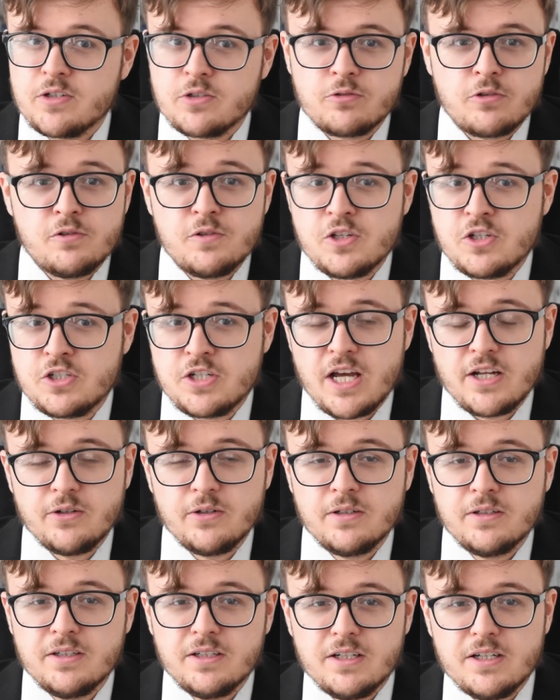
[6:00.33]
to grow this
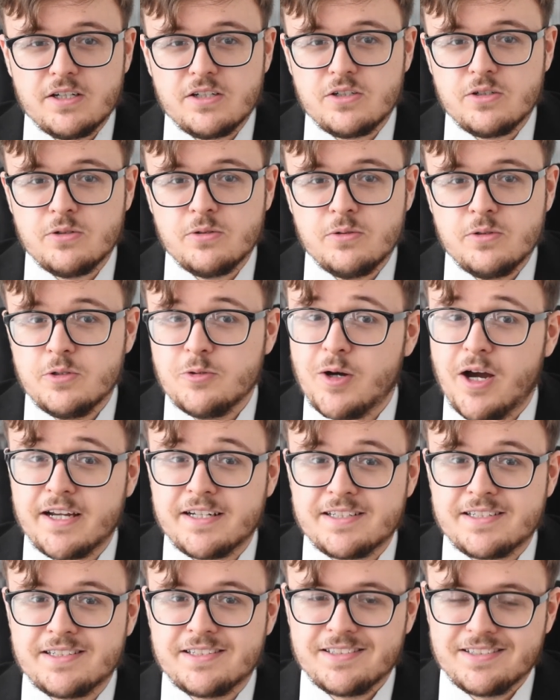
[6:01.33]
channel to new
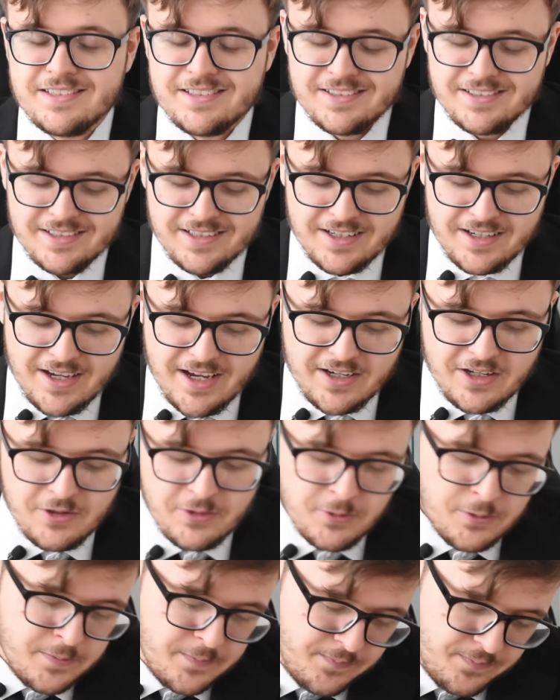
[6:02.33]
heights.
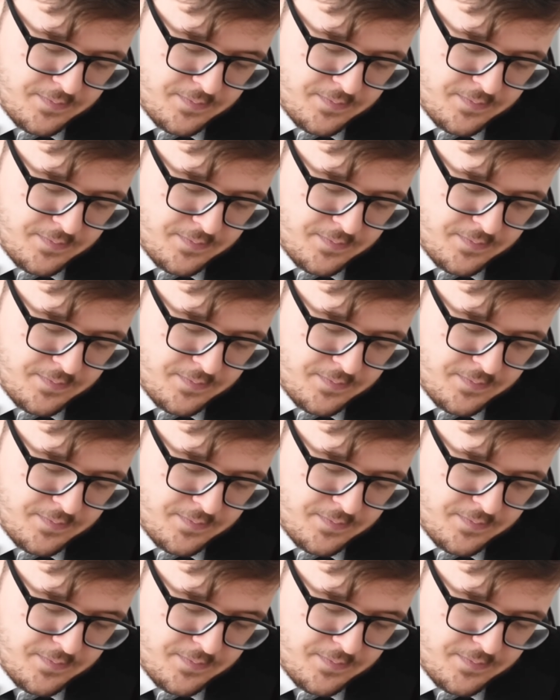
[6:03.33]
Anywho,